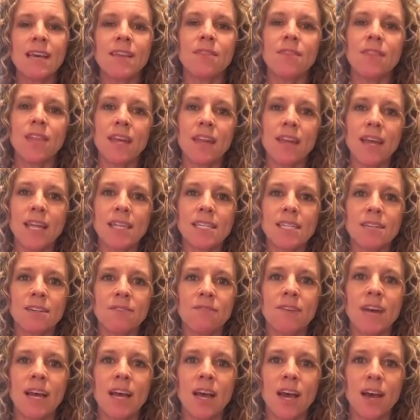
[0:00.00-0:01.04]
then
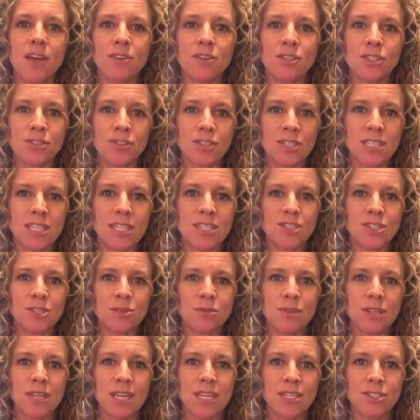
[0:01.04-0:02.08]
identify other
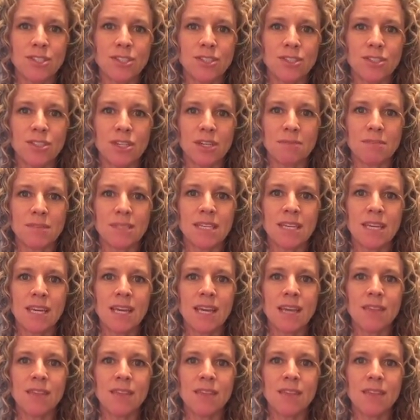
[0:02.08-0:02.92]
strategic relationships